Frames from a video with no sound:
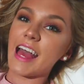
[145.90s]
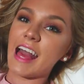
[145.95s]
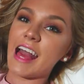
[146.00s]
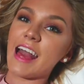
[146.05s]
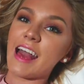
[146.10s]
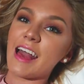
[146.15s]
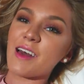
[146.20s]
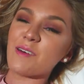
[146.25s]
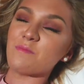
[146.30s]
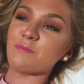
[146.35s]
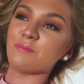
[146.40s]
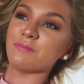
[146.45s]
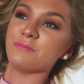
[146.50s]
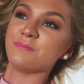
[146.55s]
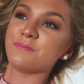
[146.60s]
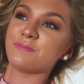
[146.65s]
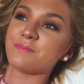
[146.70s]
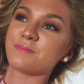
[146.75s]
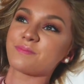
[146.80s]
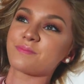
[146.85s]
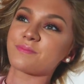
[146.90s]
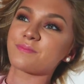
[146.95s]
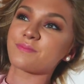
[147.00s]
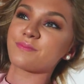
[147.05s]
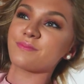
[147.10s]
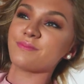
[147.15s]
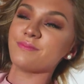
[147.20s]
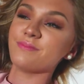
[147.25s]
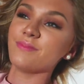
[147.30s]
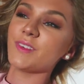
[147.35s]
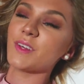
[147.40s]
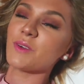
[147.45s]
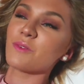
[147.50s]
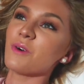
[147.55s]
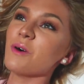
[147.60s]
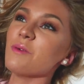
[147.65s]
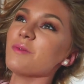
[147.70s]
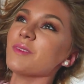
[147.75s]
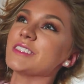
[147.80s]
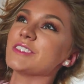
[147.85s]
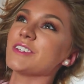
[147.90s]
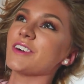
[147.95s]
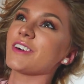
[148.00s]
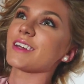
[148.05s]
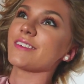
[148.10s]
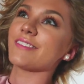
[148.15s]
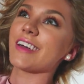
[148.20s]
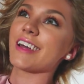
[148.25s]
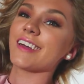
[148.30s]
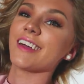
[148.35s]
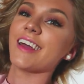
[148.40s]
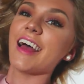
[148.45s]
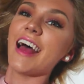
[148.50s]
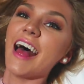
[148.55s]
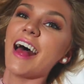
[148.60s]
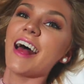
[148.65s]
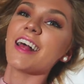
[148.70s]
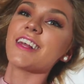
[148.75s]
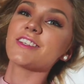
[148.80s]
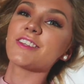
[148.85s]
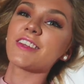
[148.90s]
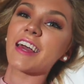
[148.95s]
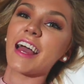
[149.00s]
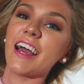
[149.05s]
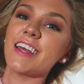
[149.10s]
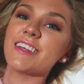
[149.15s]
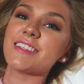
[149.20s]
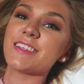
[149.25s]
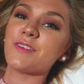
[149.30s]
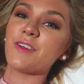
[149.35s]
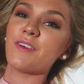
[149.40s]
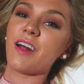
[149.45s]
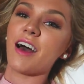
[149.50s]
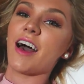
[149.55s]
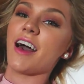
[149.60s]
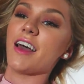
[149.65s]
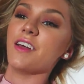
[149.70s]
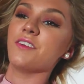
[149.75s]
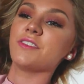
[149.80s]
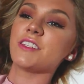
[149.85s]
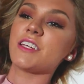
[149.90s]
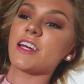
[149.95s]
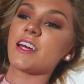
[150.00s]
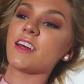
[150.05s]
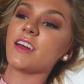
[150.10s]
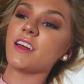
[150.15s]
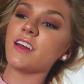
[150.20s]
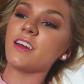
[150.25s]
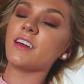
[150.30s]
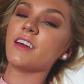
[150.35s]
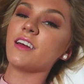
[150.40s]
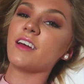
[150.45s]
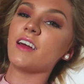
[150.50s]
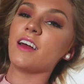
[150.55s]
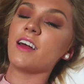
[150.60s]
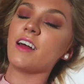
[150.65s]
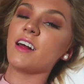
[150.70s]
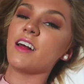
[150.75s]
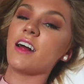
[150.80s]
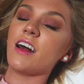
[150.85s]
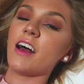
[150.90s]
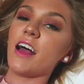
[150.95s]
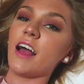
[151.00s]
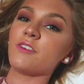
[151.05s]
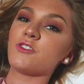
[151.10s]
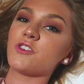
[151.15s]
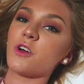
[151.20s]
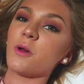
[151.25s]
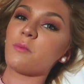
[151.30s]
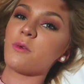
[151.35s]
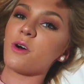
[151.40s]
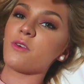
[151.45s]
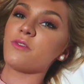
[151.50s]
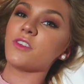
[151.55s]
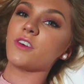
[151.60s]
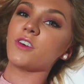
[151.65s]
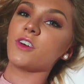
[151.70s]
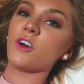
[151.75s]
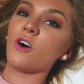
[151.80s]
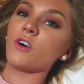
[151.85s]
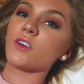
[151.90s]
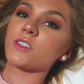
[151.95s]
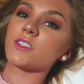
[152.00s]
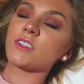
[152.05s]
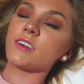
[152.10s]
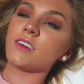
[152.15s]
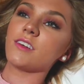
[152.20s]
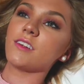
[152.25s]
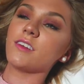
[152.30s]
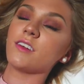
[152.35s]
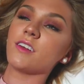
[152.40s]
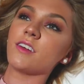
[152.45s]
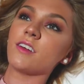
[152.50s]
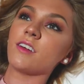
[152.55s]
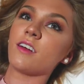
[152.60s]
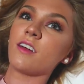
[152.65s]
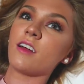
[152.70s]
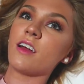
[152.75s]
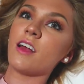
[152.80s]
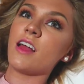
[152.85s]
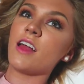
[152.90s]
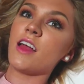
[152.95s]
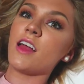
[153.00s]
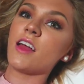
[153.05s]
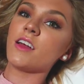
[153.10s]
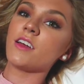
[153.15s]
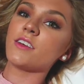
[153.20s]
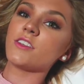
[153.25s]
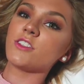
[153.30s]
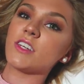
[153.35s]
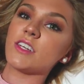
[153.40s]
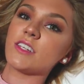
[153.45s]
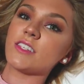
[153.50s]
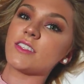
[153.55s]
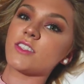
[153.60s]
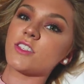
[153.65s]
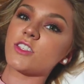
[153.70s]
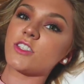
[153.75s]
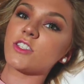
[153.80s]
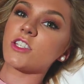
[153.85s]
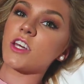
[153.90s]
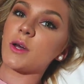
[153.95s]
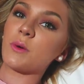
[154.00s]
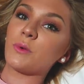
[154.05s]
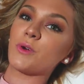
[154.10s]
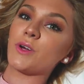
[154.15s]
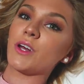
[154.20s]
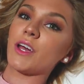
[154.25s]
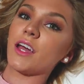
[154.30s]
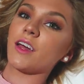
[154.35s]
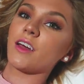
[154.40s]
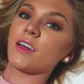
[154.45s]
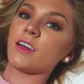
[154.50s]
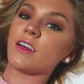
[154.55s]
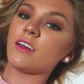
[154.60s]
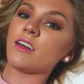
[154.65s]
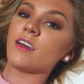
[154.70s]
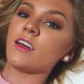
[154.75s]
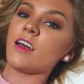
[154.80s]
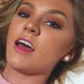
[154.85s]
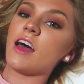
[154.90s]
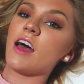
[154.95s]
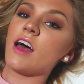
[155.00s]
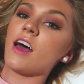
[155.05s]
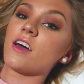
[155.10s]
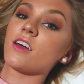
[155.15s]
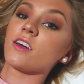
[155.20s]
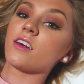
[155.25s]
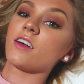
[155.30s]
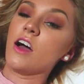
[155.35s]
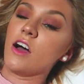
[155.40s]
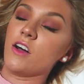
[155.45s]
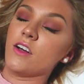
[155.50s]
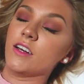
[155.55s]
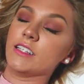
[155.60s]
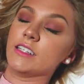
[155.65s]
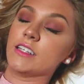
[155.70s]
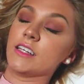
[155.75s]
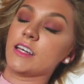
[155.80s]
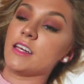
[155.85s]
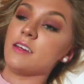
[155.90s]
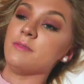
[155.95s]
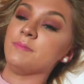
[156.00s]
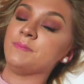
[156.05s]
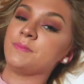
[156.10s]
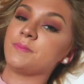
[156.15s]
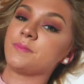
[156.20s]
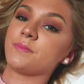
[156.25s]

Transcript: what am I talking about? So the guys have arrived. I've dropped them off at their hostel. Jason's showering currently.